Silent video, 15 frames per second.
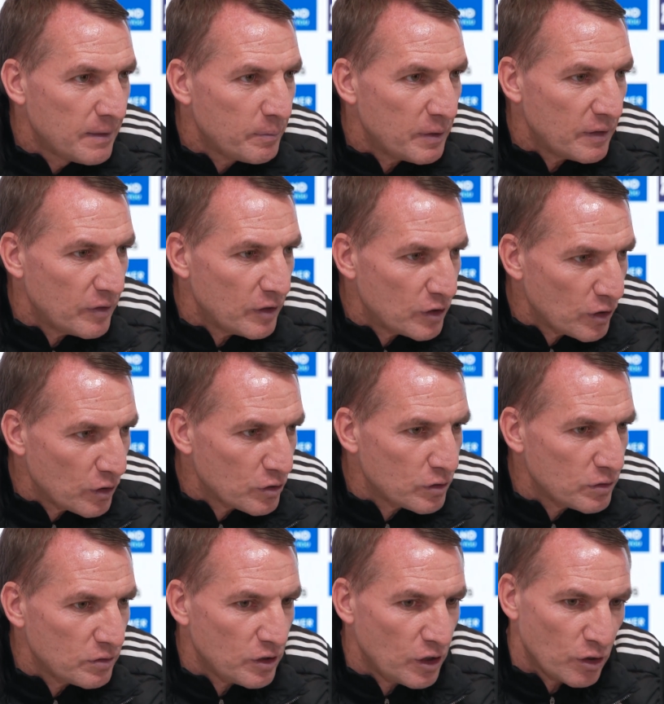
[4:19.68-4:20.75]
But if it
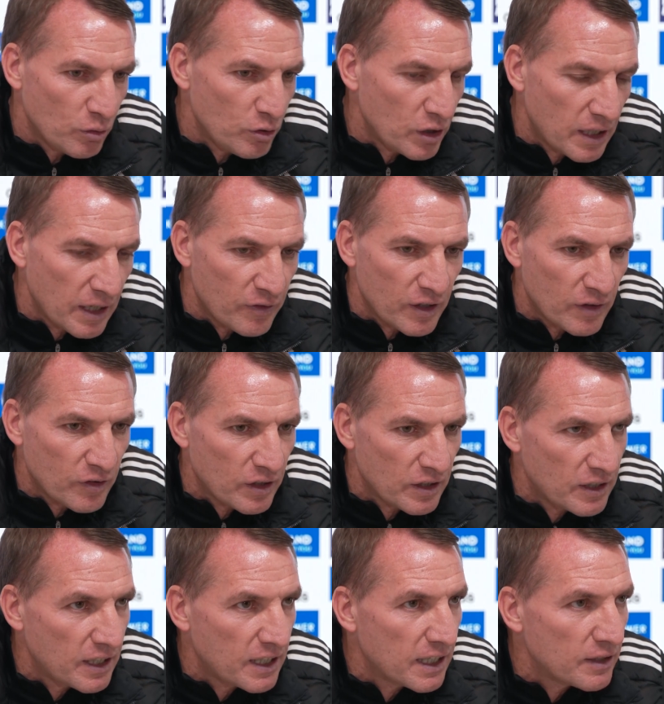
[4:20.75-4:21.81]
doesn't, you know you're giving everything
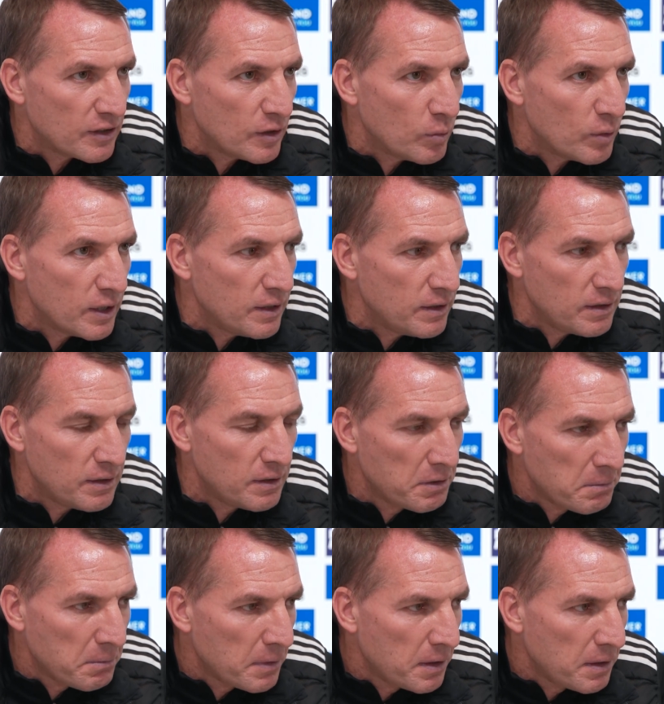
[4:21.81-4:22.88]
you can to win.
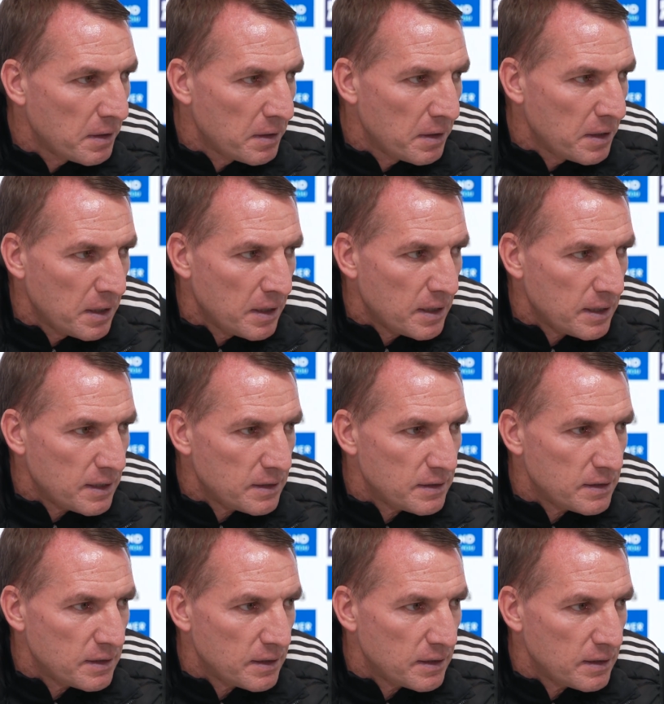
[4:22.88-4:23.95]

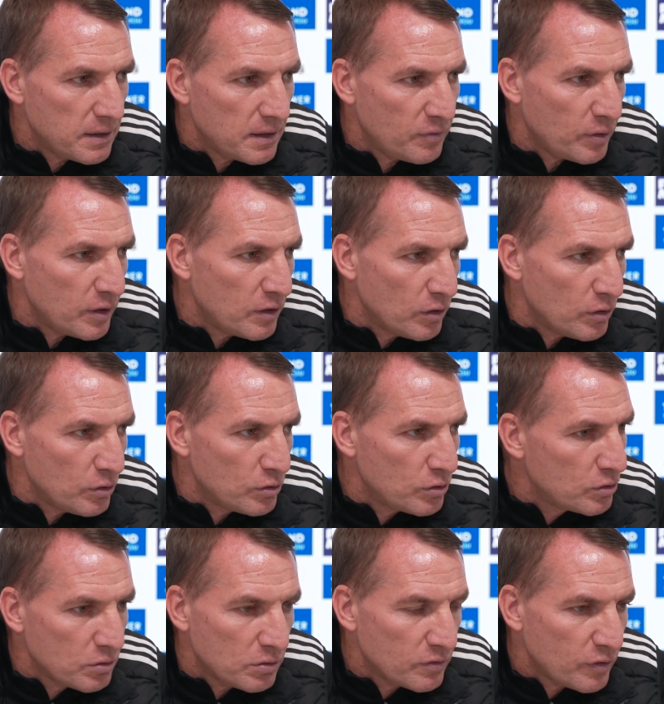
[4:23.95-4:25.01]
And if we
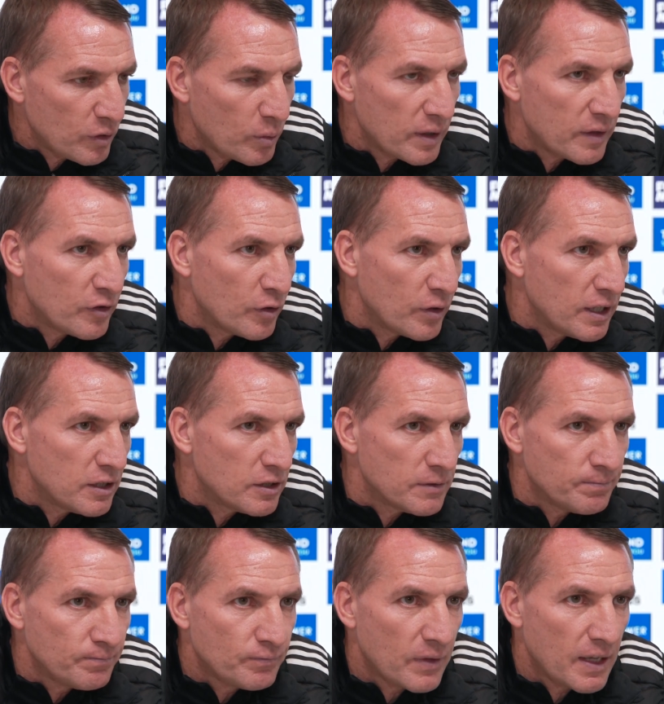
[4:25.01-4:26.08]
lose for whatever
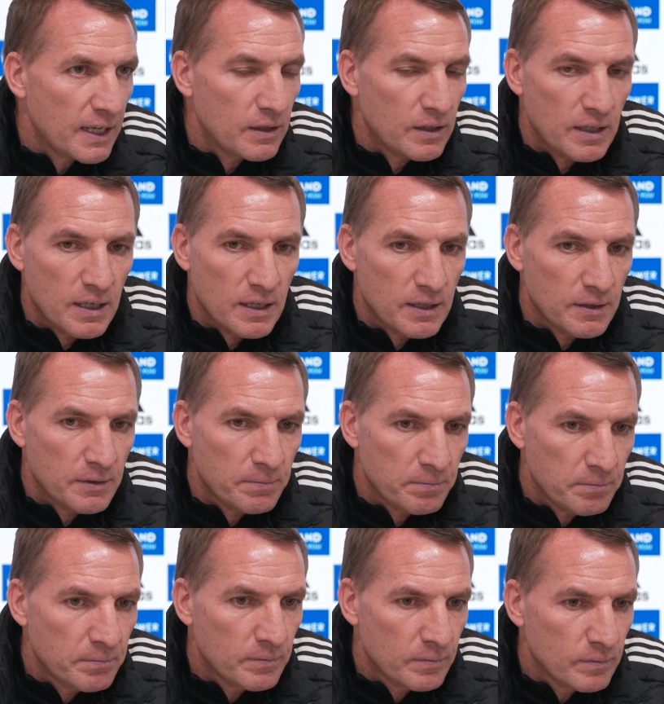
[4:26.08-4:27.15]
reason, then
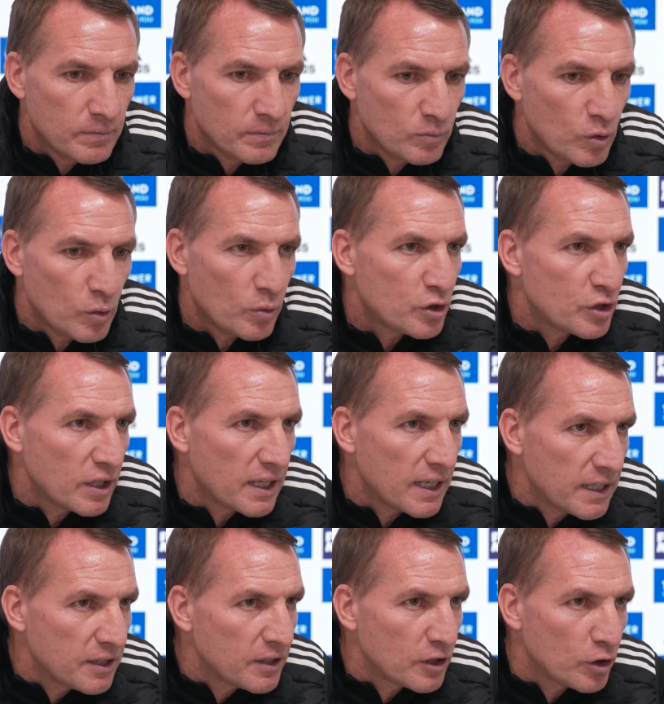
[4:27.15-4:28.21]
we're still
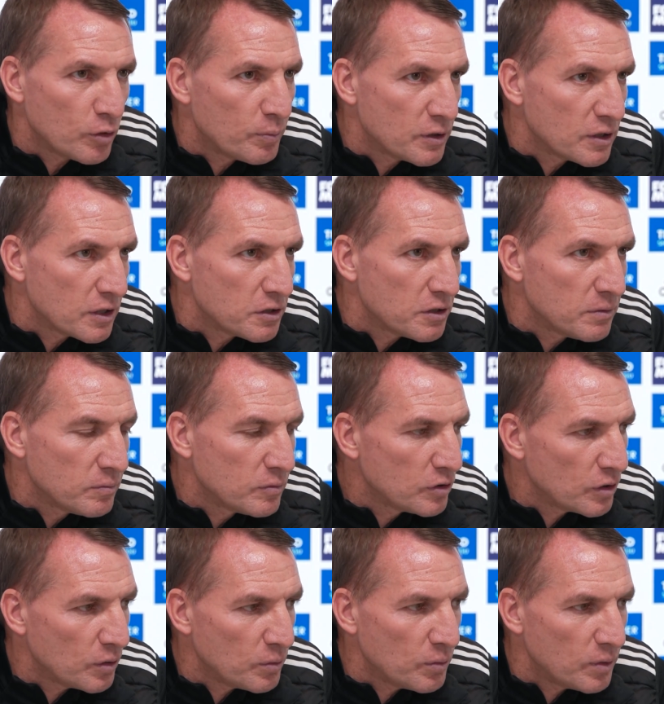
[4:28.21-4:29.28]
ahead in a good position.
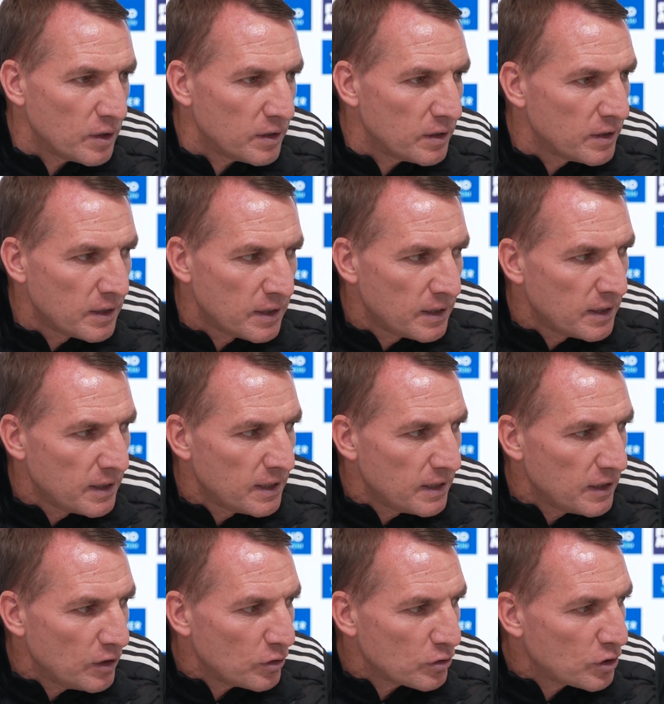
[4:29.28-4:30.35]
So
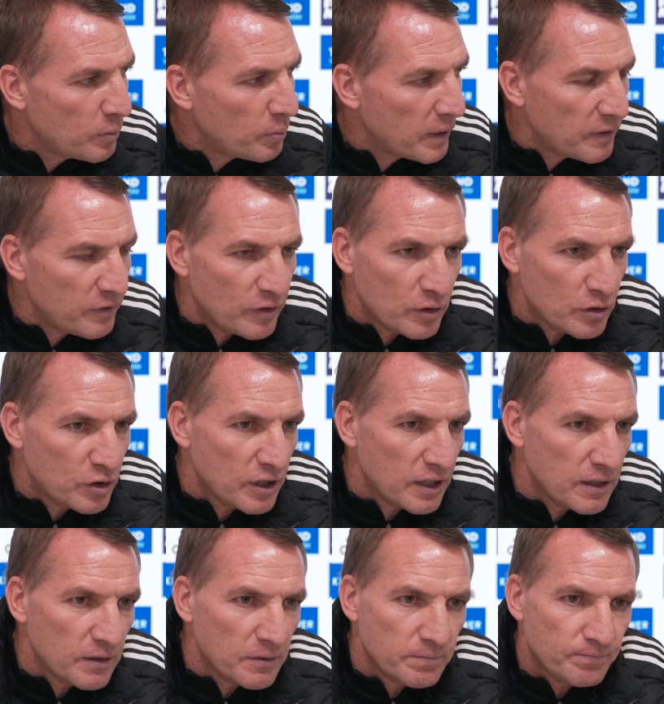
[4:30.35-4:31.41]
lots to play for
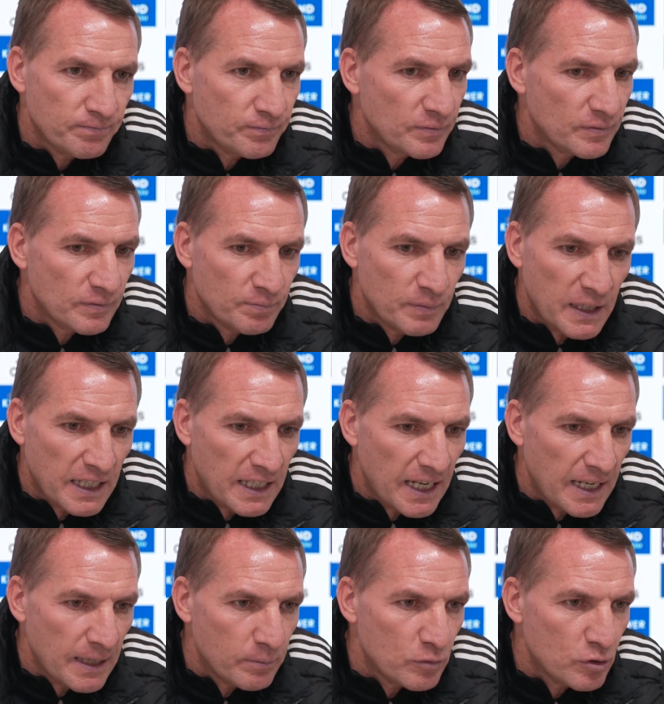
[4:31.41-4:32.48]
still, many
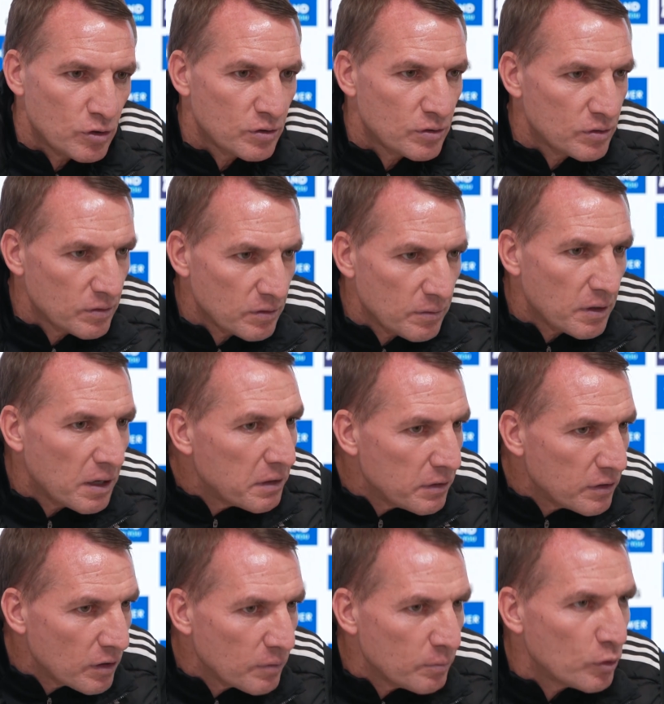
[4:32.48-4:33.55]
games,
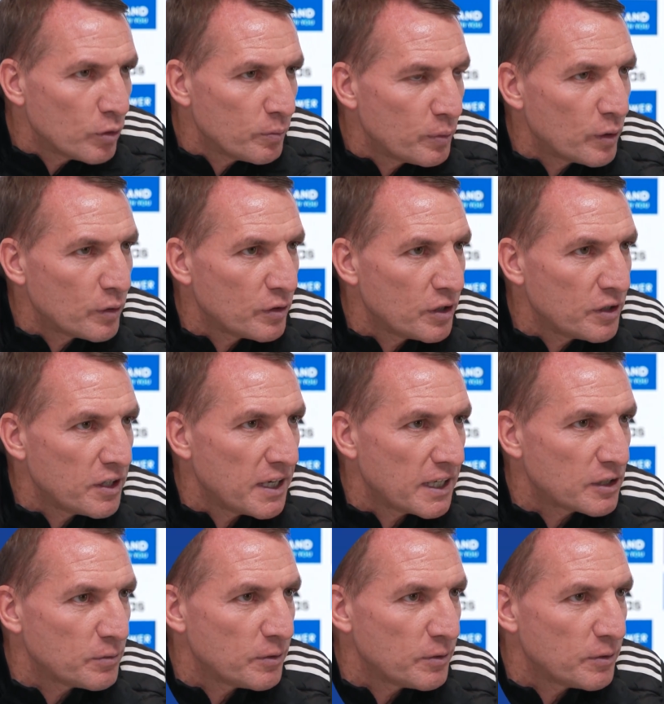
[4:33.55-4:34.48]
and none more important than the next